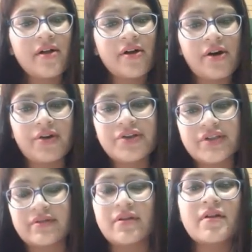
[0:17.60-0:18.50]

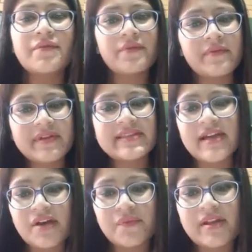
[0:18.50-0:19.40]
origin. We will
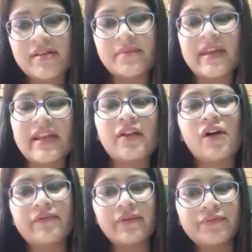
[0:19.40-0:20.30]
start with the meaning
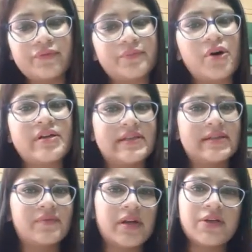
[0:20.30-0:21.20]
of a foodborne
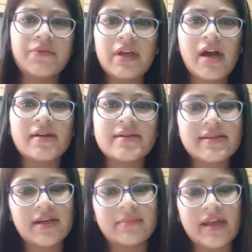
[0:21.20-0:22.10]
disease. What do we
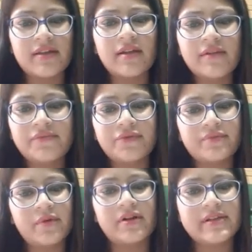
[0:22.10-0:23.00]
understand by the
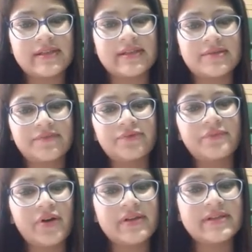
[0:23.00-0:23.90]
foodborne disease?
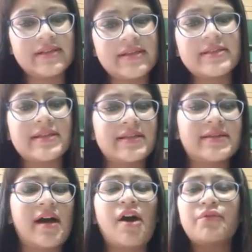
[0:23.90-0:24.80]
Foodborne disease is
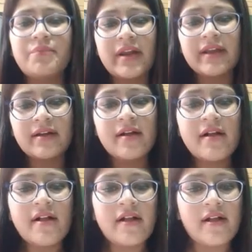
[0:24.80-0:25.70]
the outbreak
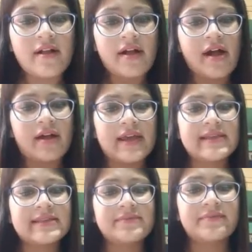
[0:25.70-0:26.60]

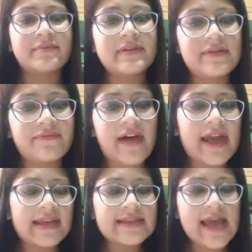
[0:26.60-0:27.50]
is
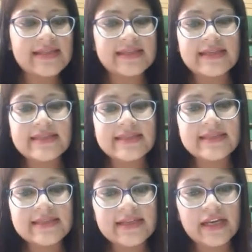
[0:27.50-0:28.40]
defined as an
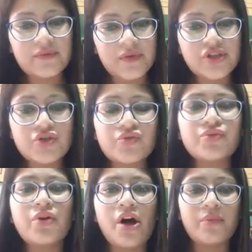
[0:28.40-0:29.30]
incident in which
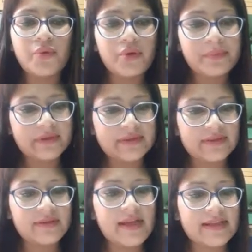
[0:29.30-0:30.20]
two or more
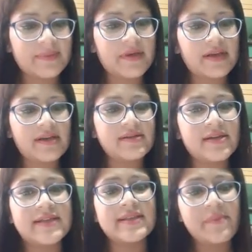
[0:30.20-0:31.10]
persons experience
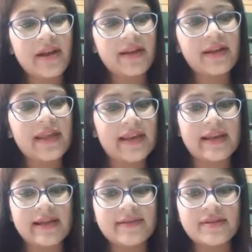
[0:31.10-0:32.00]
a similar
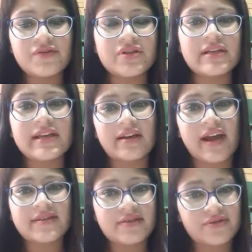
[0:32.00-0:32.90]
illness, usually
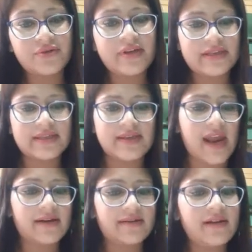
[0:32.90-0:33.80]

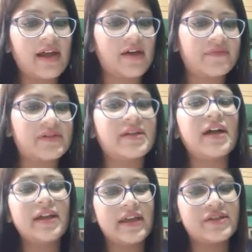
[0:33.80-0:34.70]
gastrointestinal, after
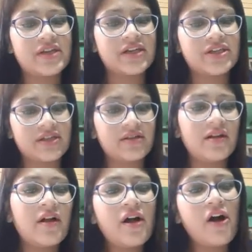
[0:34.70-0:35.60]
the ingestion
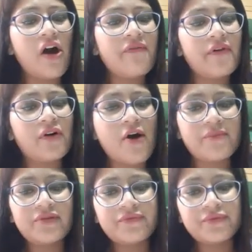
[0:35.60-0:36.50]
of a
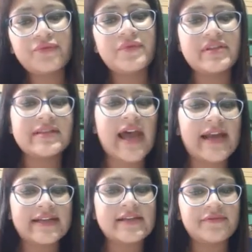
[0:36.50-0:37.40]
common food which is
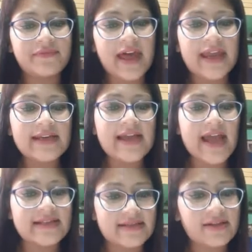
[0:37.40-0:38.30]
identified
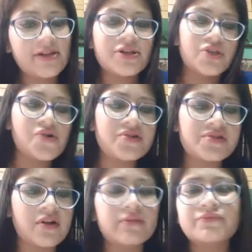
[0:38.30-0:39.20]
as the
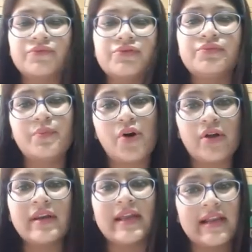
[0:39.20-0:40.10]
source of
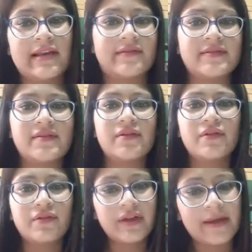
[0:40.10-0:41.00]
foodborne illness.
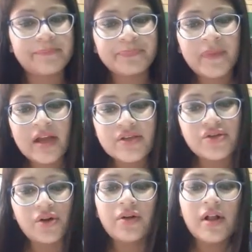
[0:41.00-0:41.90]
Okay, so